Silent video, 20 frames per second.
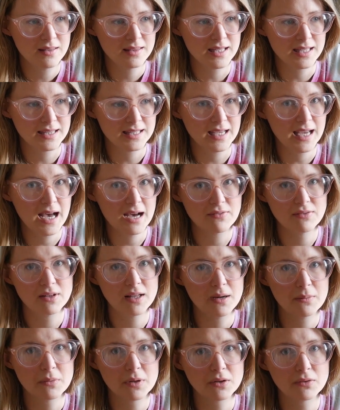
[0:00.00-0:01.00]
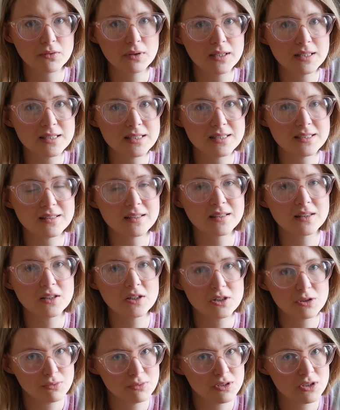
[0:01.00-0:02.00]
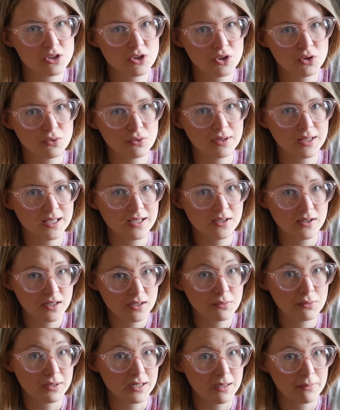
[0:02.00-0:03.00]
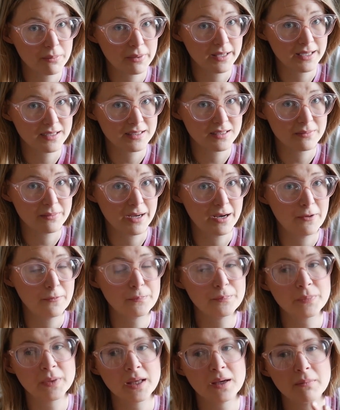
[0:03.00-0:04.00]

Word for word: that they have a lot more roots, those ones do really good when I plant them out.